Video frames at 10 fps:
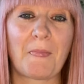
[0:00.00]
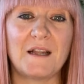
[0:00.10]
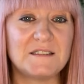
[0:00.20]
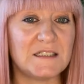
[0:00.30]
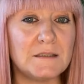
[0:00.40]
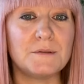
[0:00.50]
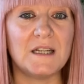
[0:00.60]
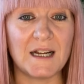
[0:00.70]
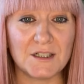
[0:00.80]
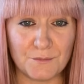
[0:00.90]
I deeply
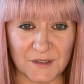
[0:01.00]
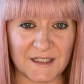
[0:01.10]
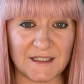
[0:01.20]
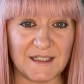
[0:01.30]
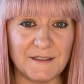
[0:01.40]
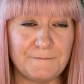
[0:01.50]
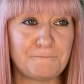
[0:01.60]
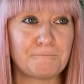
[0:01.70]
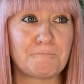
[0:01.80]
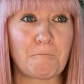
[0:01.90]
and completely
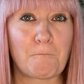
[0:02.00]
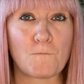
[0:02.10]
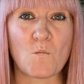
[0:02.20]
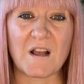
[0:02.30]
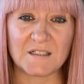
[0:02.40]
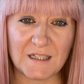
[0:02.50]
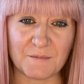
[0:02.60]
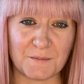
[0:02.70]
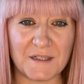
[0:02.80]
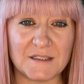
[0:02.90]

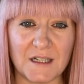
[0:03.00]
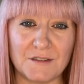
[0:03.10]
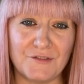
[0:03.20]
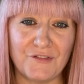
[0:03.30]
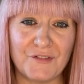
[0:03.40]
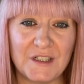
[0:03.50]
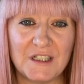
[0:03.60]
accept myself.